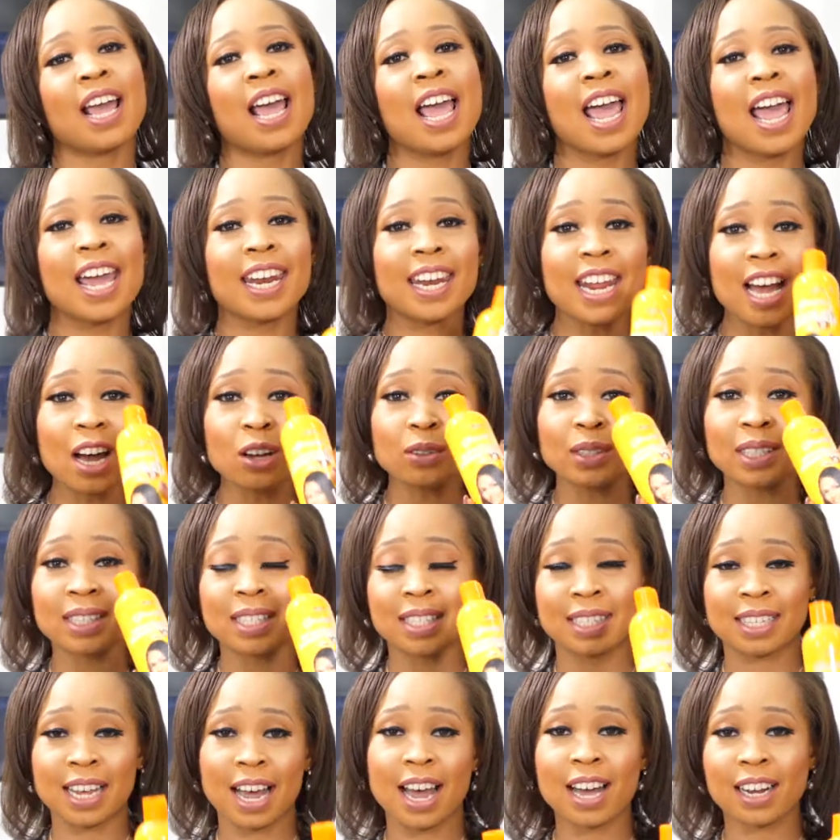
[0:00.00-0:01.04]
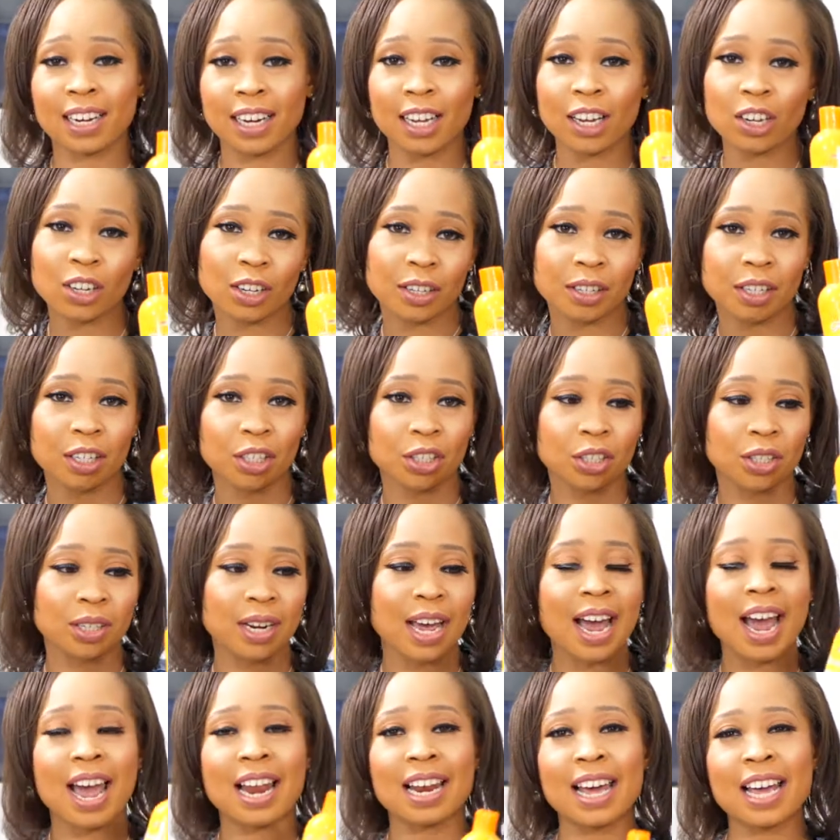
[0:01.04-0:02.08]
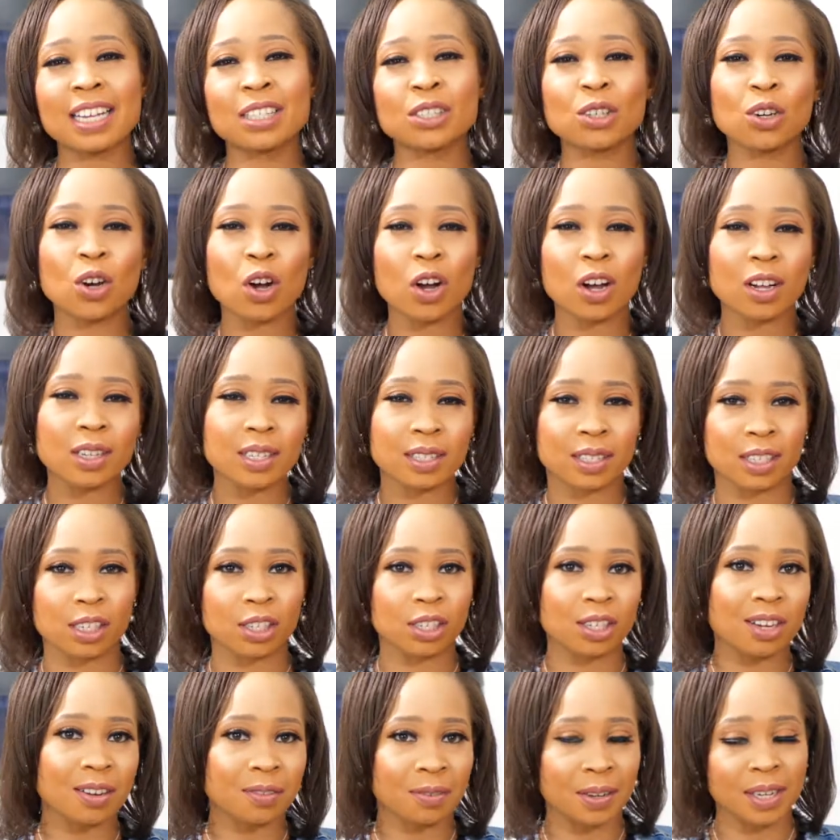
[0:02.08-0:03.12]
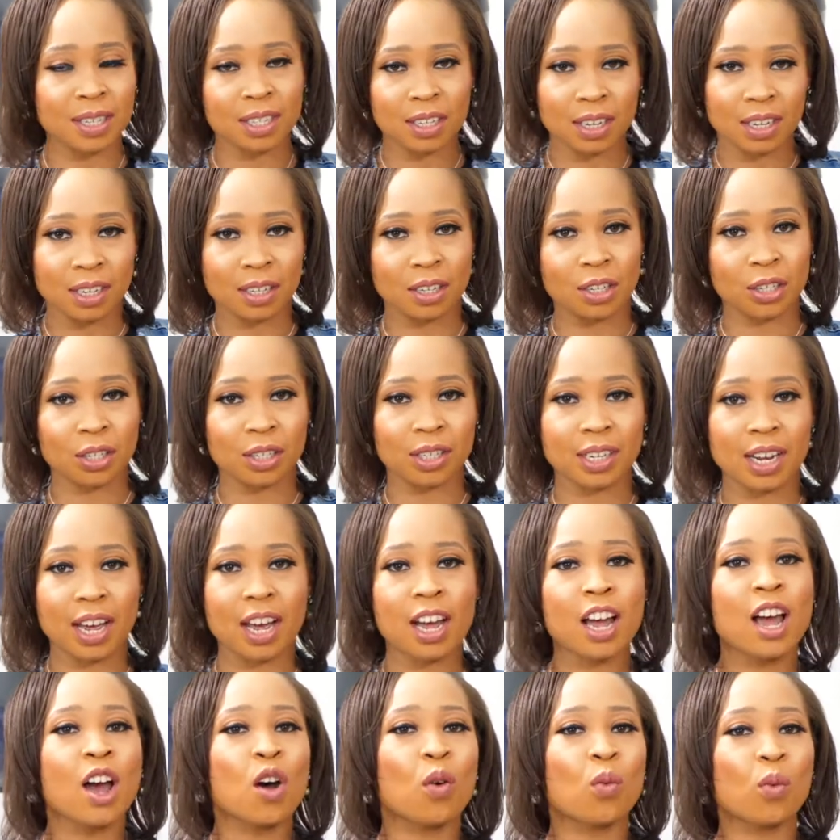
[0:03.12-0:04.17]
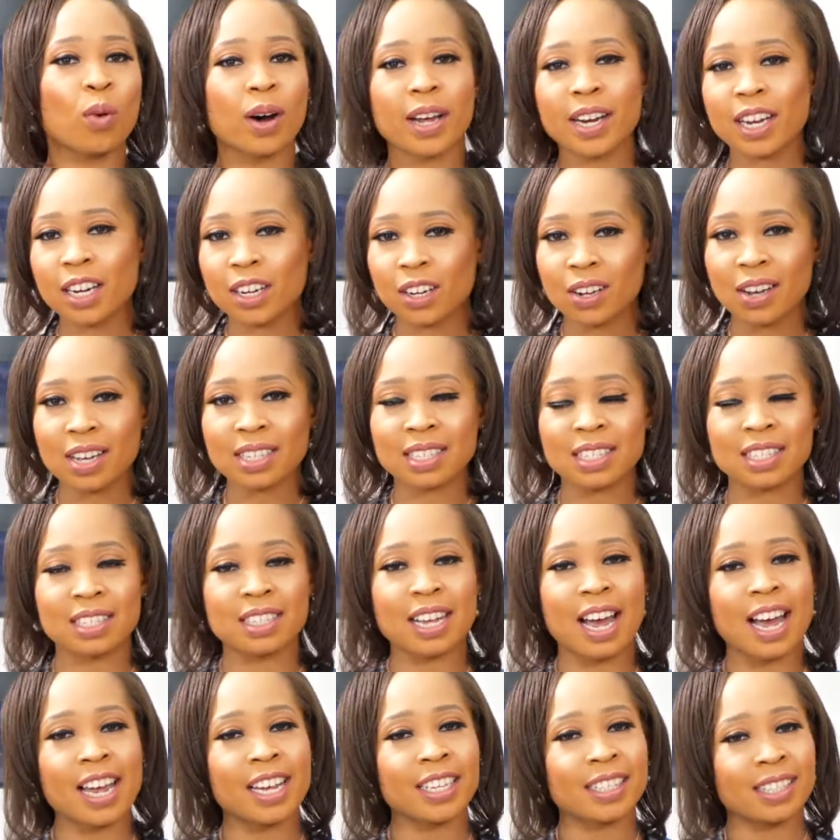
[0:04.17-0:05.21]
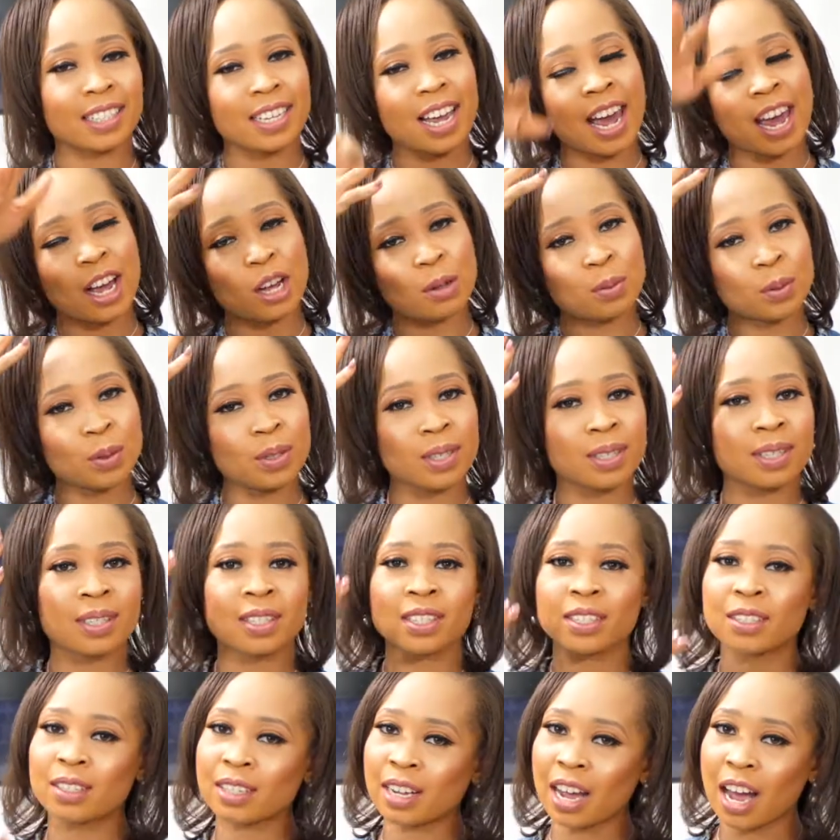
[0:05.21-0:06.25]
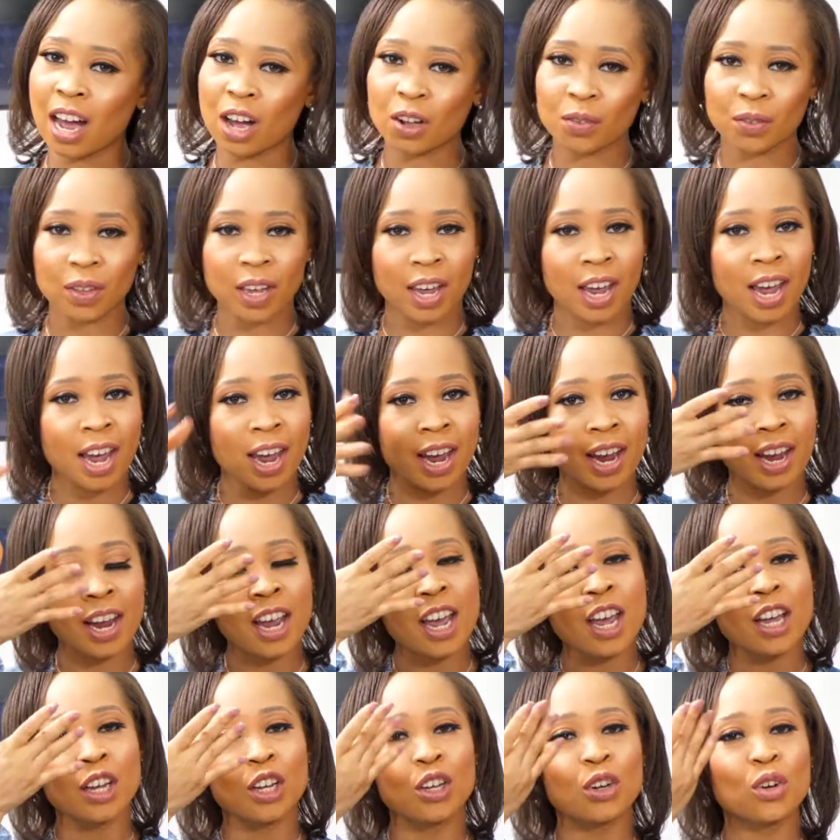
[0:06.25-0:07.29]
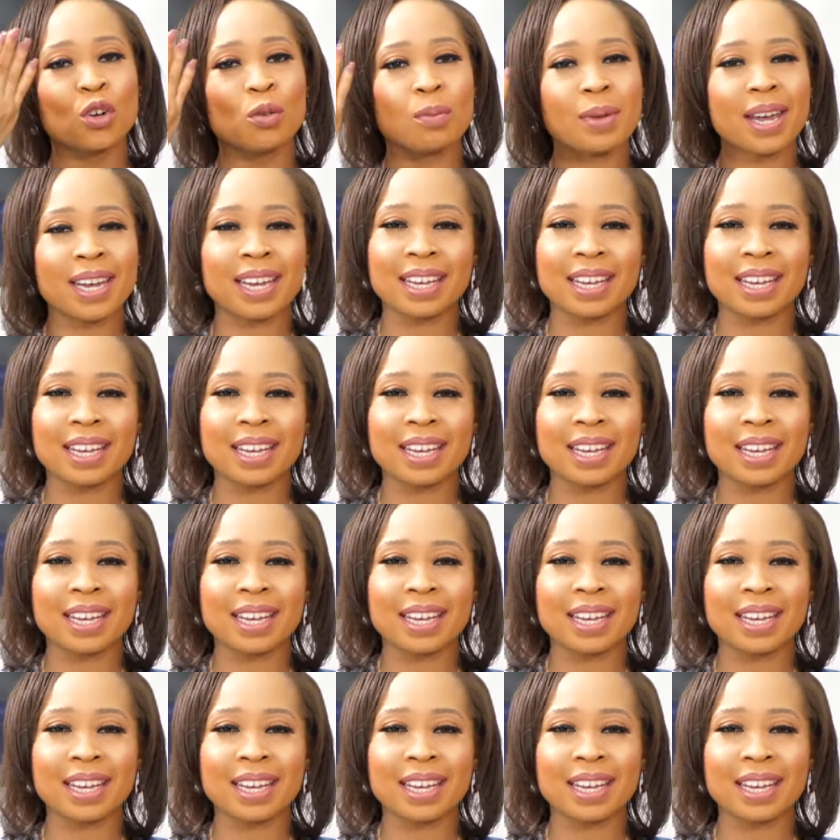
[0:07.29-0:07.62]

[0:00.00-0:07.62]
And now the Detangling Conditioner, I like to call this a surface conditioner. What it does is that it helps to silk out the hair, make